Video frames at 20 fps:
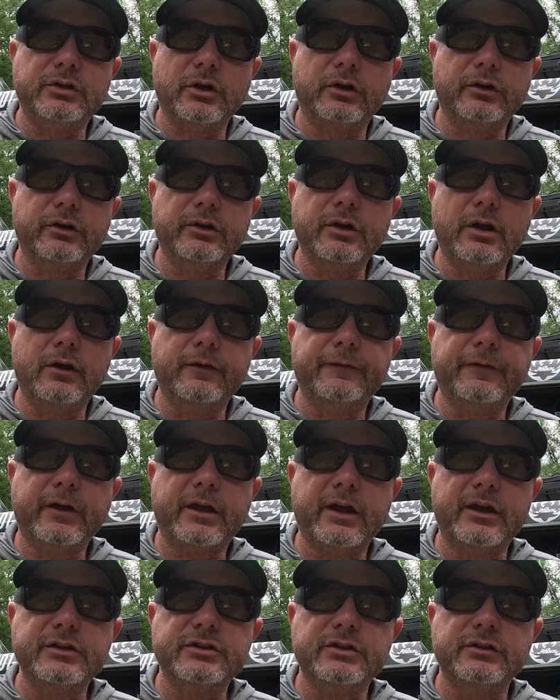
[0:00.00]
turn your
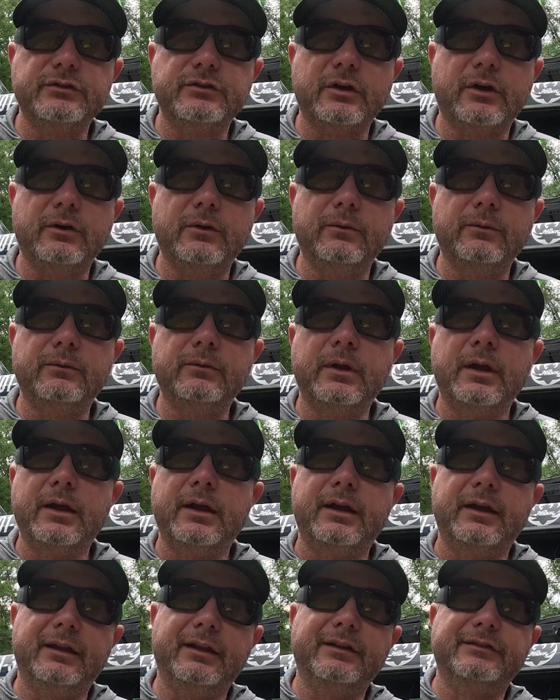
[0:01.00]
notifications on,
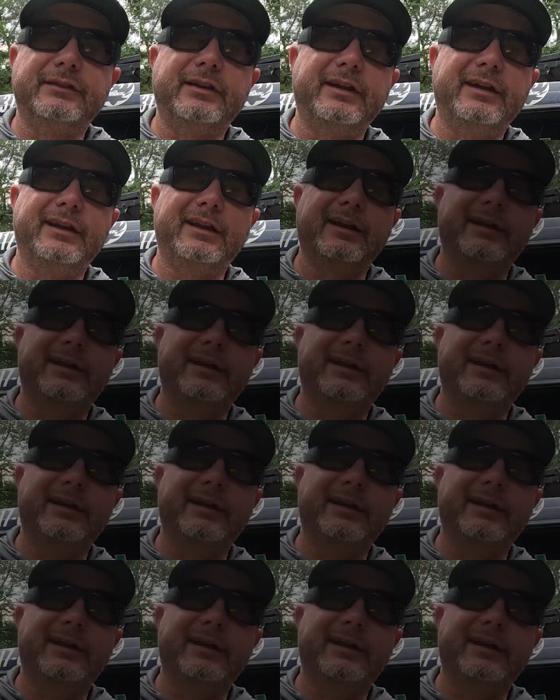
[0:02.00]
and let's hit